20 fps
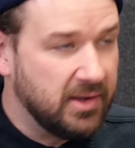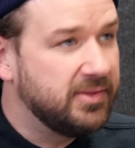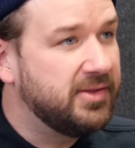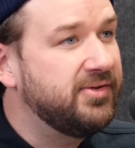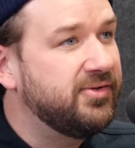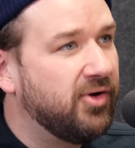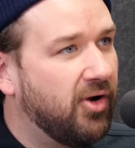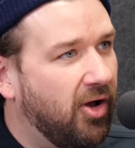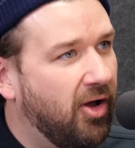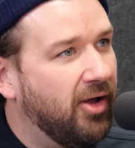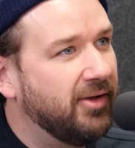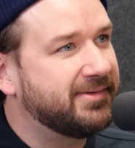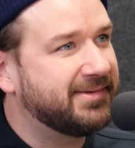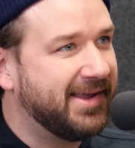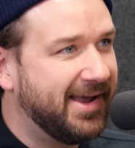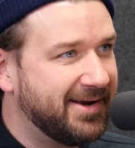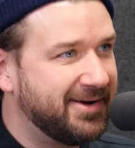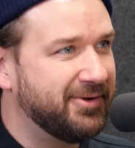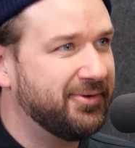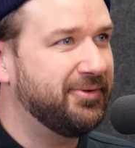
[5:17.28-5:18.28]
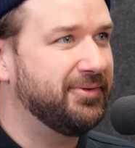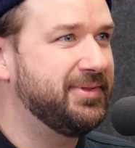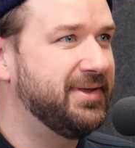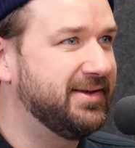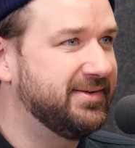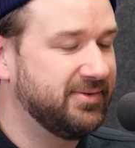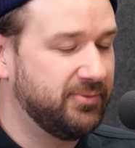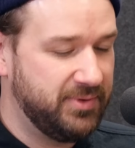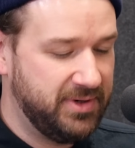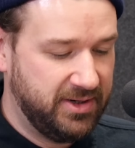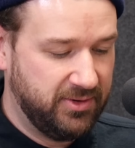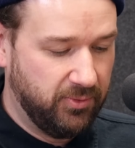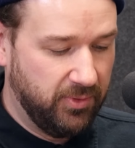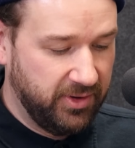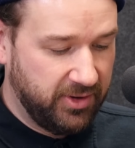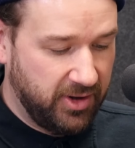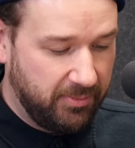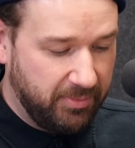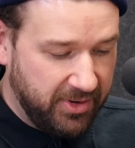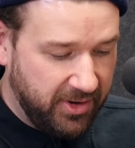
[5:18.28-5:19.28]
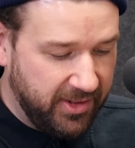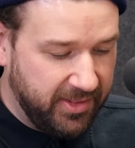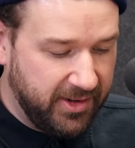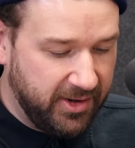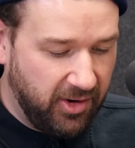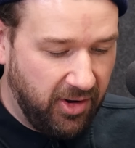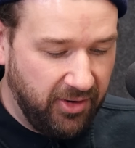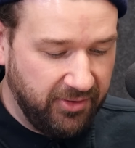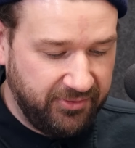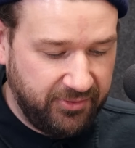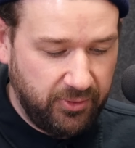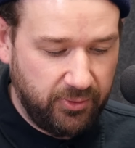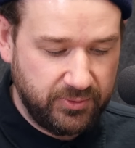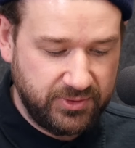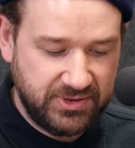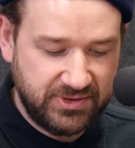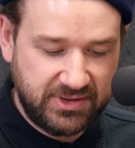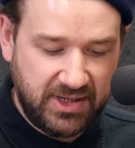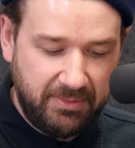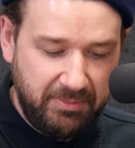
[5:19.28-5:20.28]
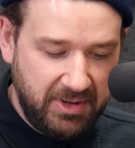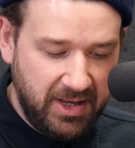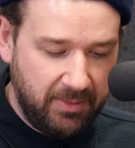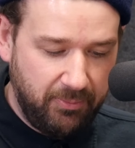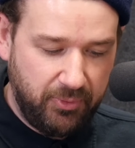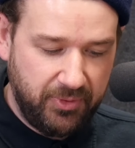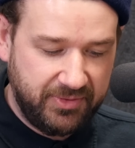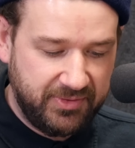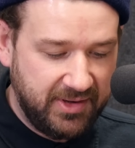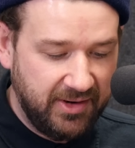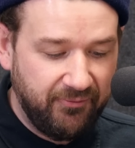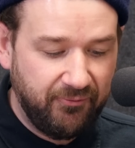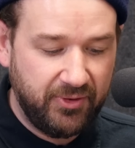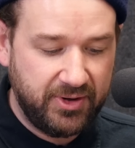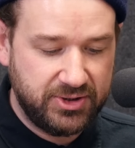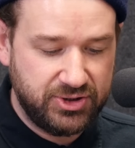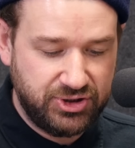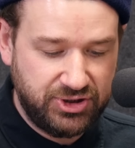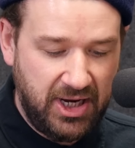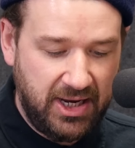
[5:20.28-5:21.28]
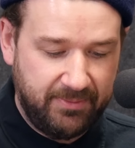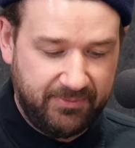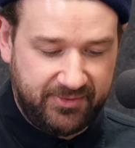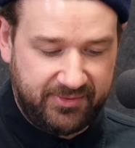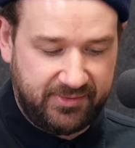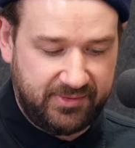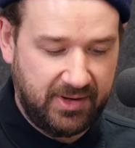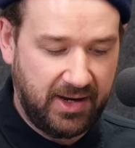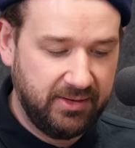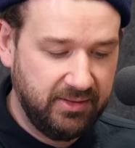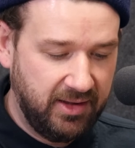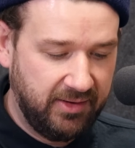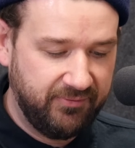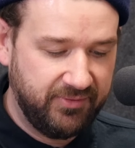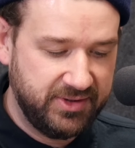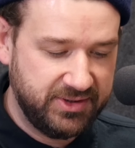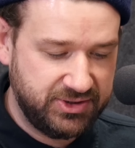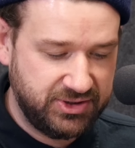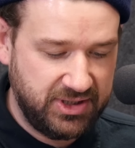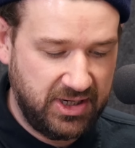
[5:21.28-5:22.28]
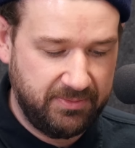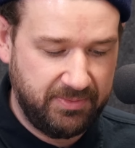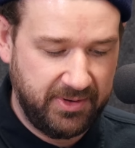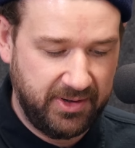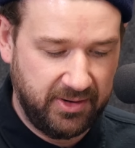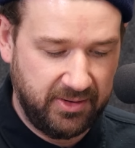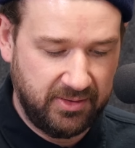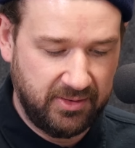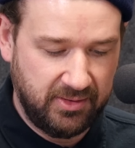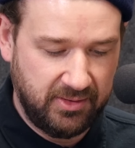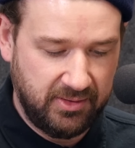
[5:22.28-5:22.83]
These are all technical things that we need to work on, but and then also just coming up with different shapes. I love this shape here.